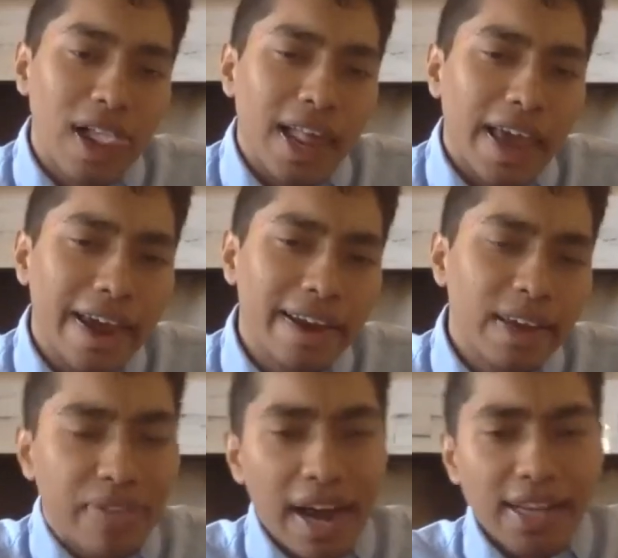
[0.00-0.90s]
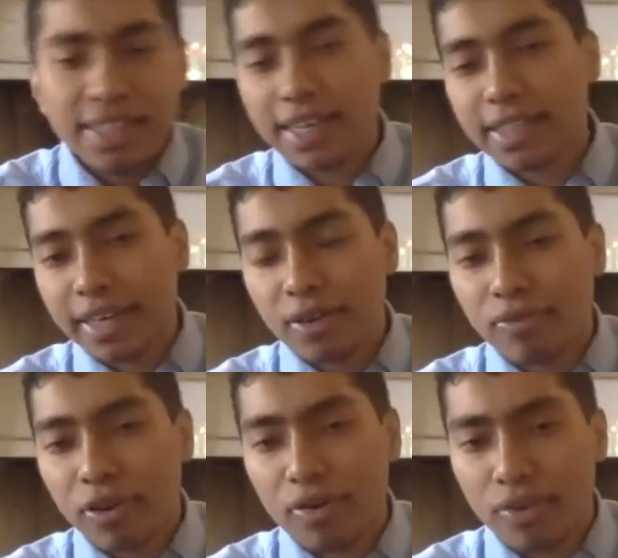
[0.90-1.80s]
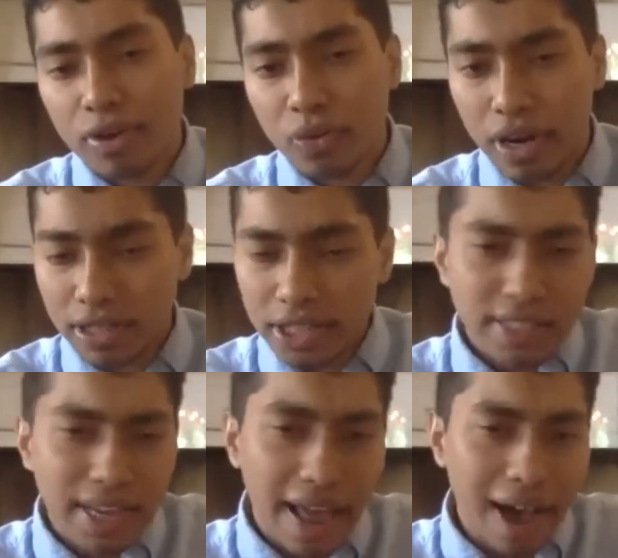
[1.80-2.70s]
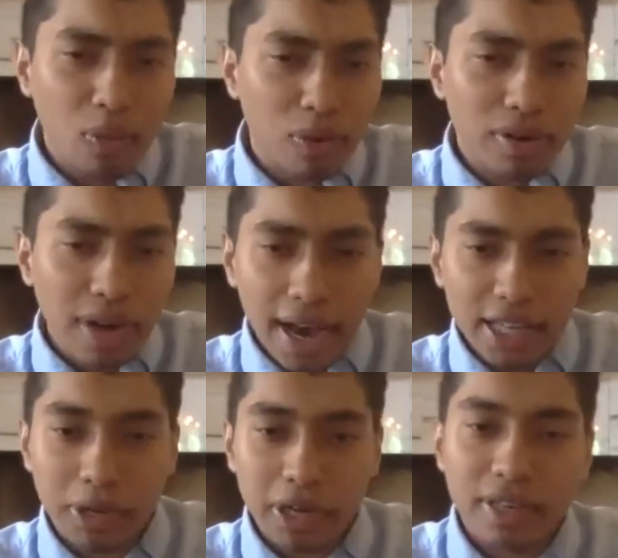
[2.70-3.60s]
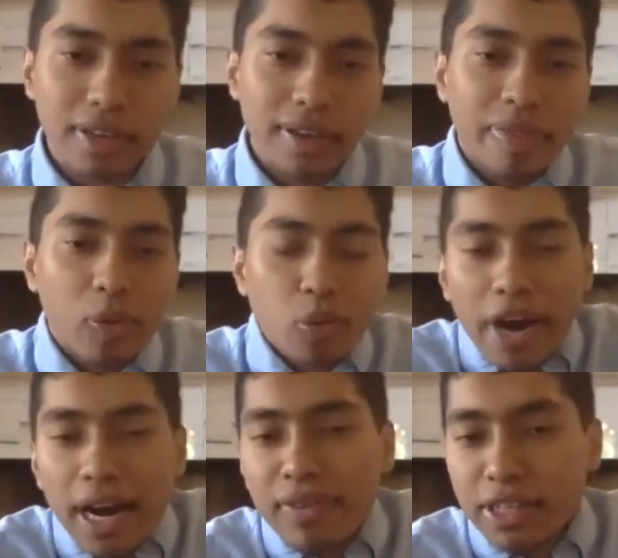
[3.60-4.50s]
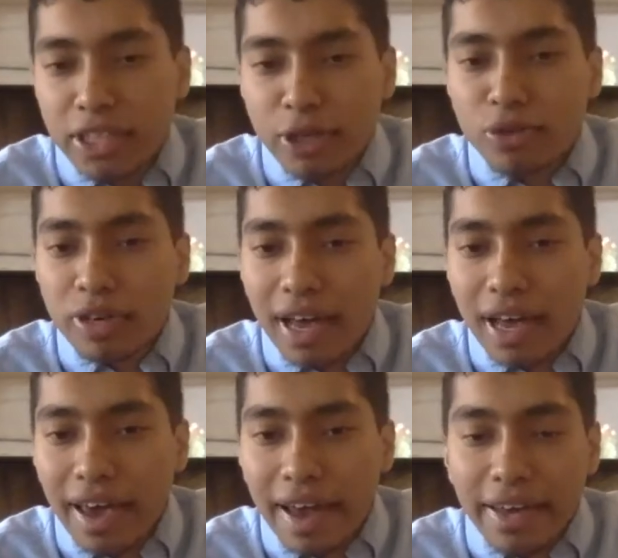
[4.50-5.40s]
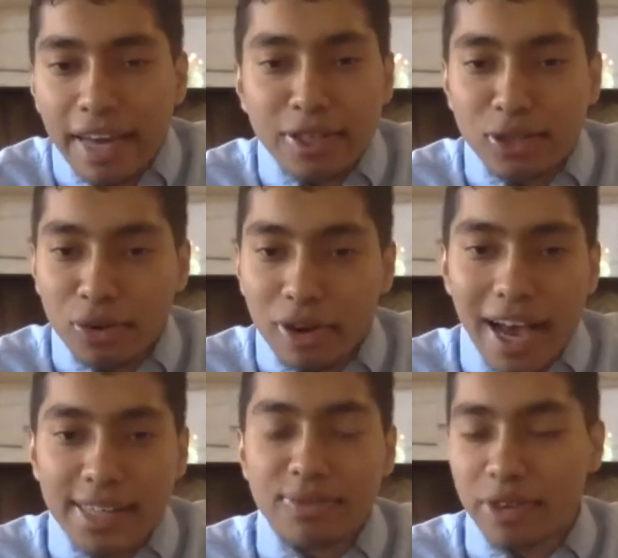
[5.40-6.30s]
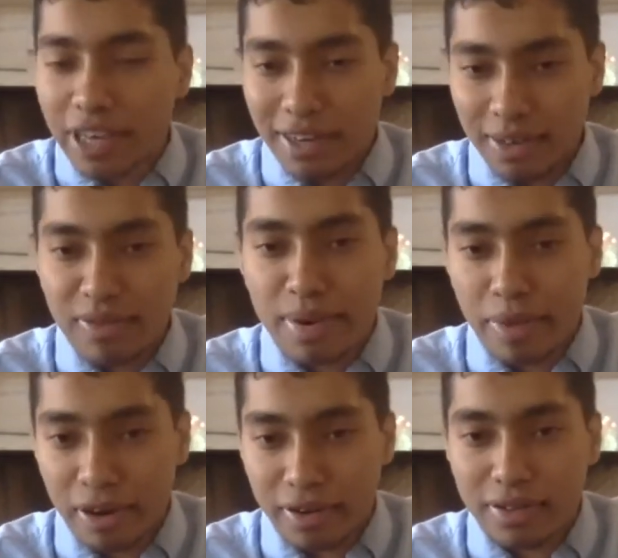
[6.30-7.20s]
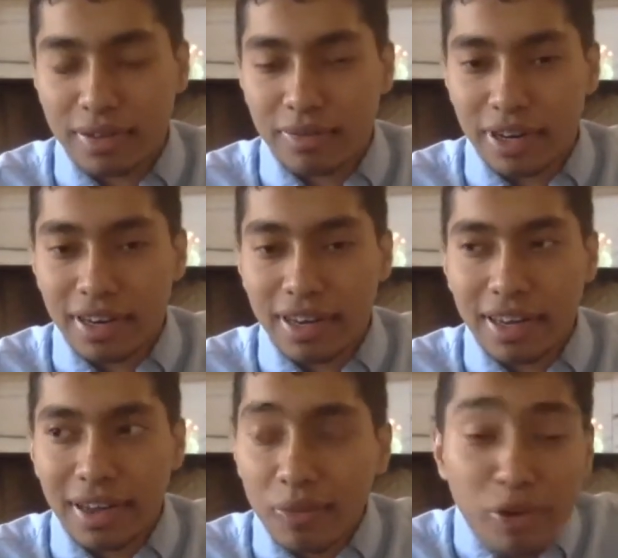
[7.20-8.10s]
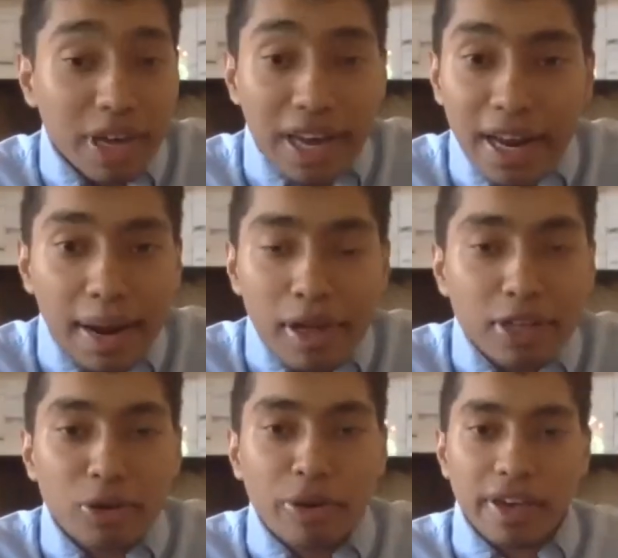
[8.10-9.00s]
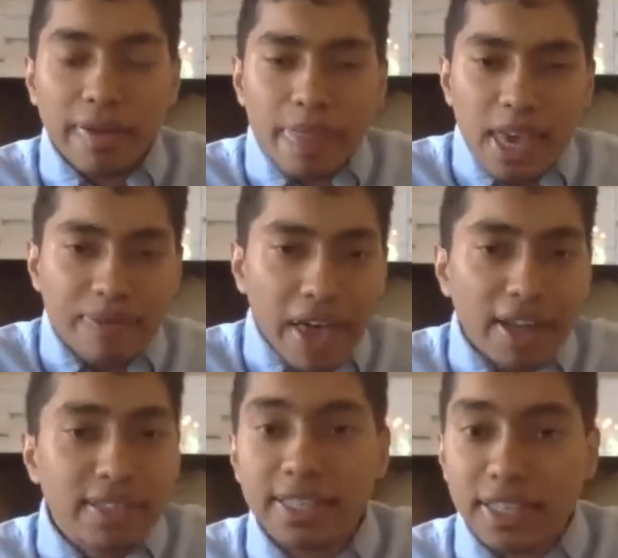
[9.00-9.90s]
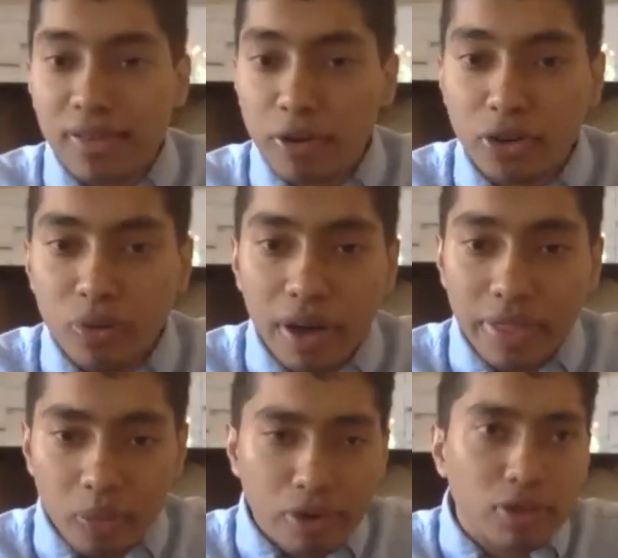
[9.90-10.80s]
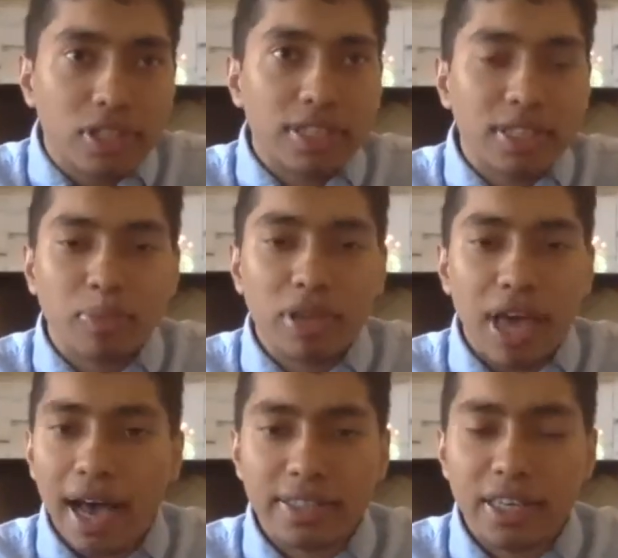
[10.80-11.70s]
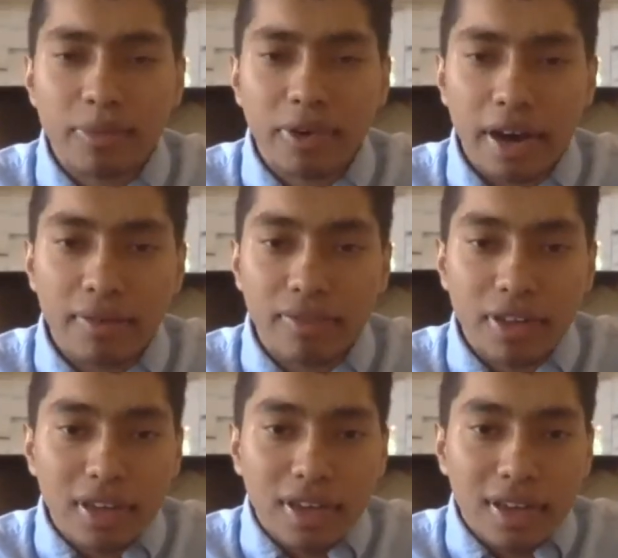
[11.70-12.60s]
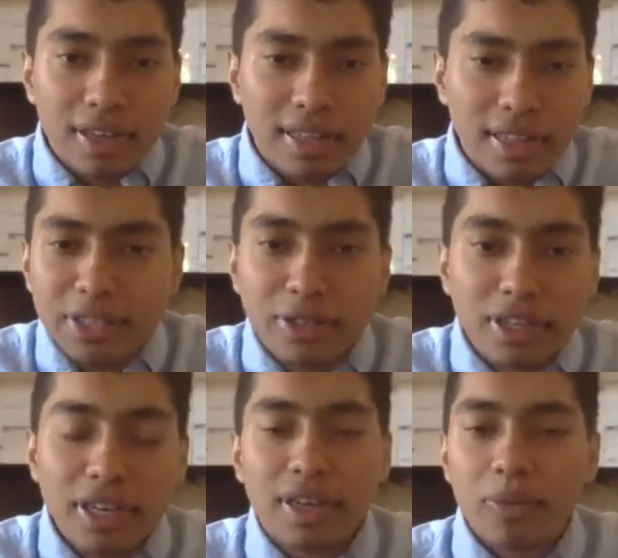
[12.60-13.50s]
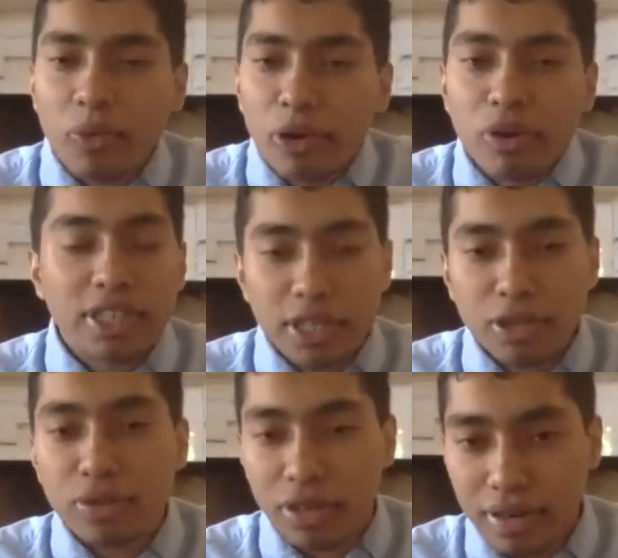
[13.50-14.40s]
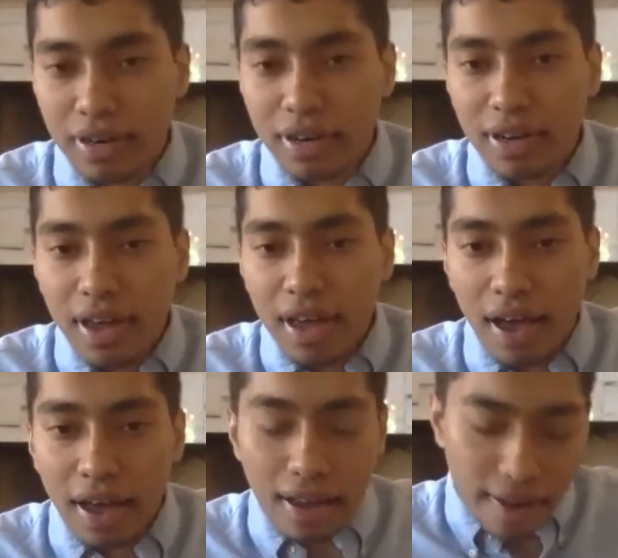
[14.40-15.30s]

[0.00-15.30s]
And if that is the extent of our dua, just that outward aspect, then we're kind of like children at a candy store asking for candy from our parents, right? Really, and I'm not joking. If that is the extent of our dua, that we were just simply asking Him kind of lazily, we were like children. And